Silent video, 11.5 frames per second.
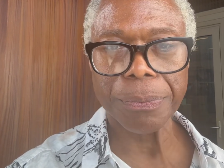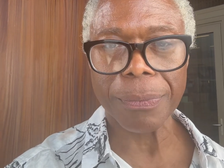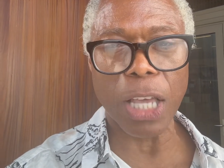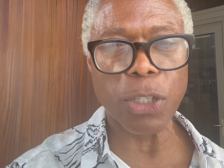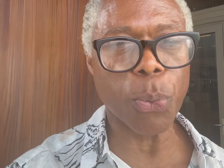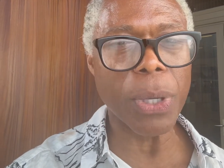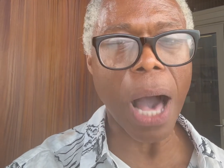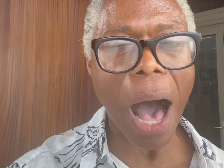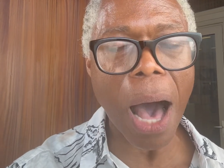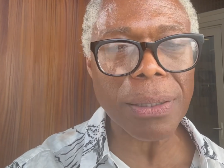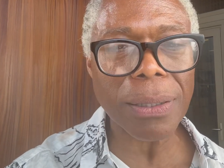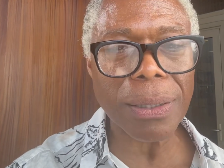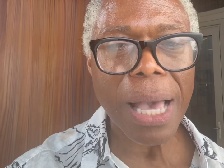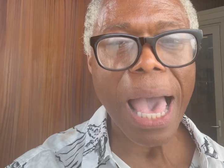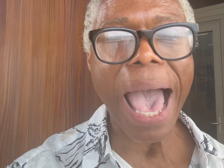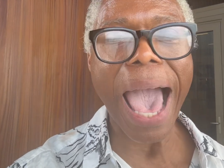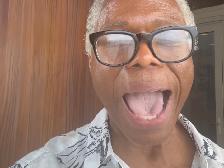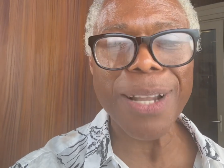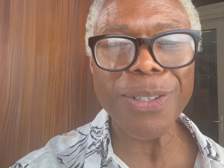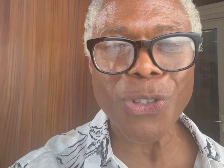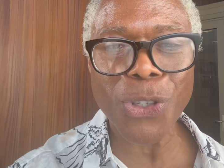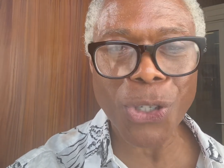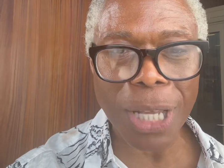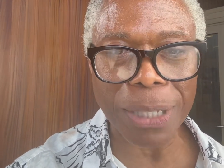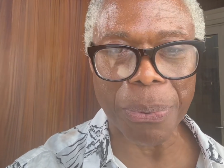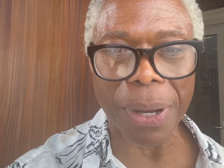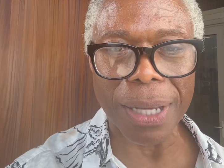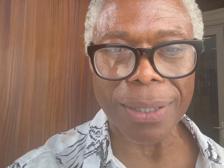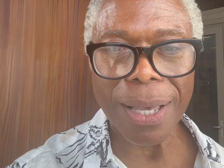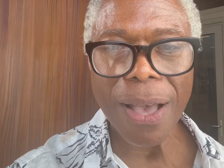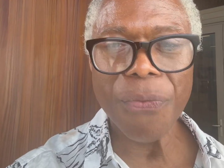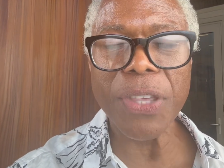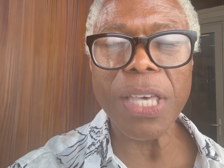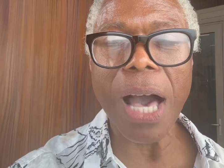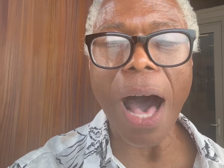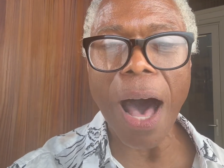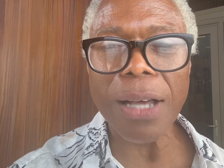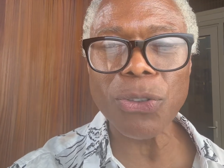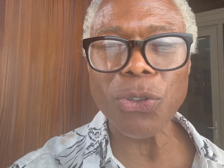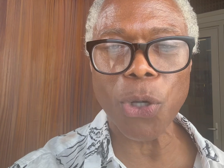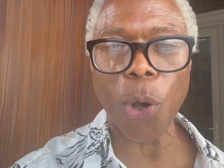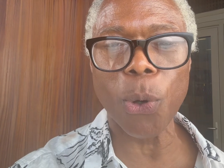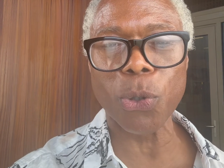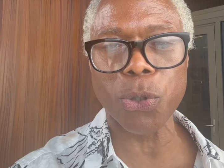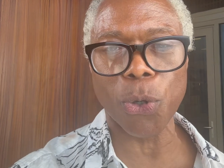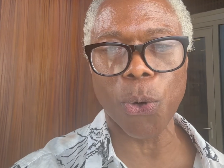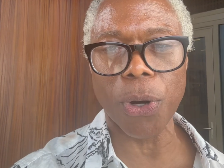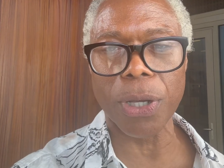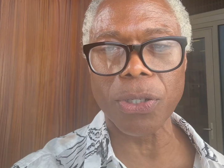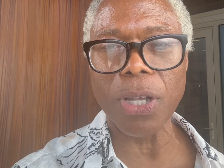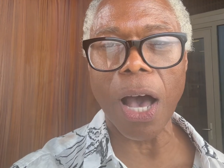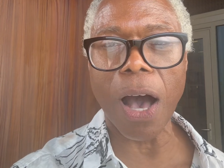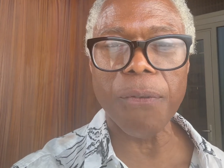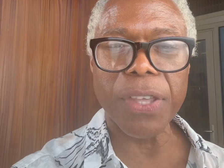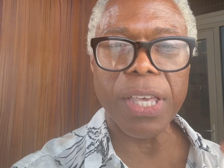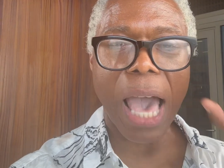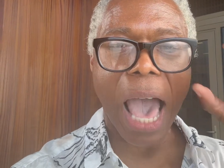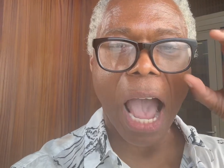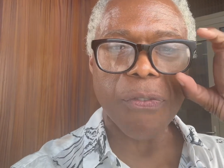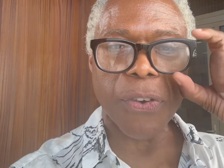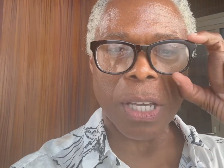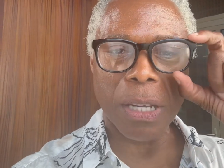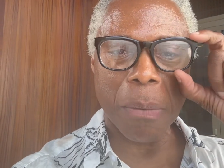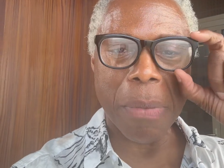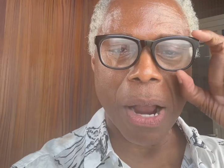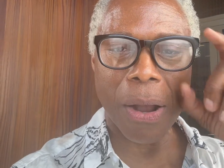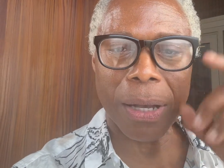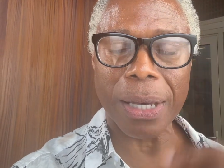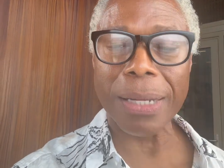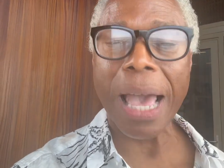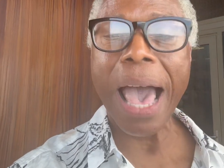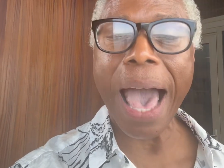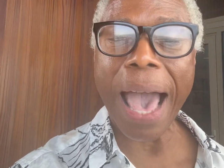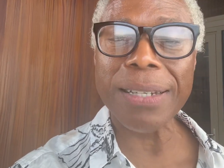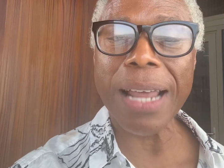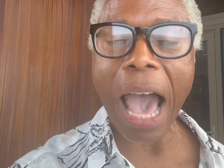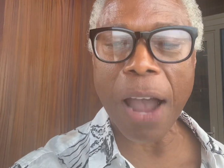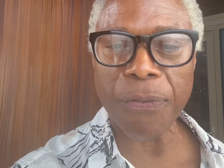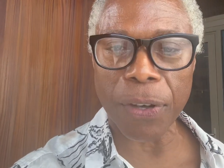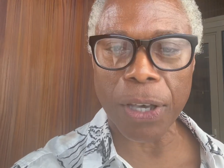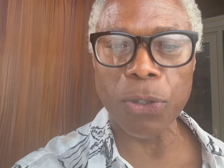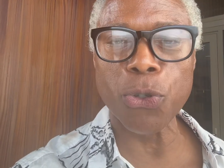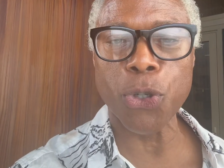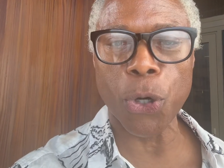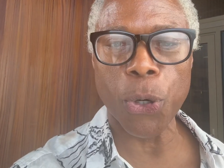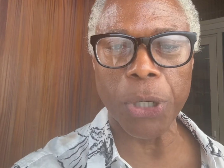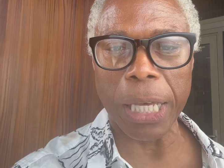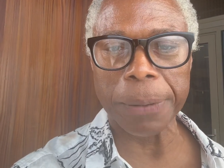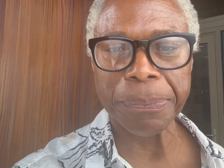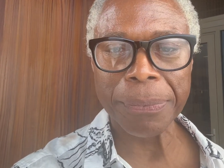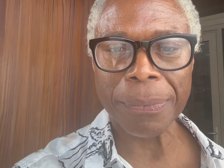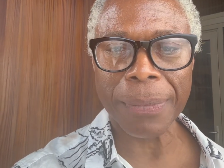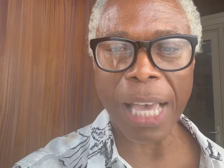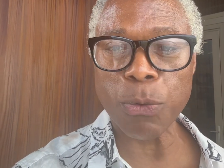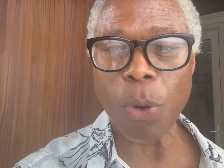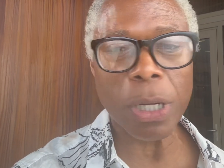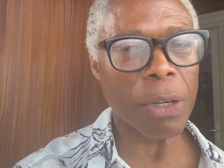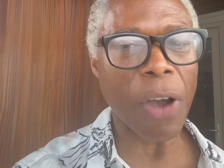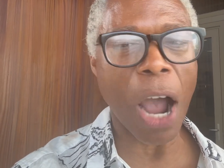as we honor and celebrate the untold stories of the African American and African journey at one of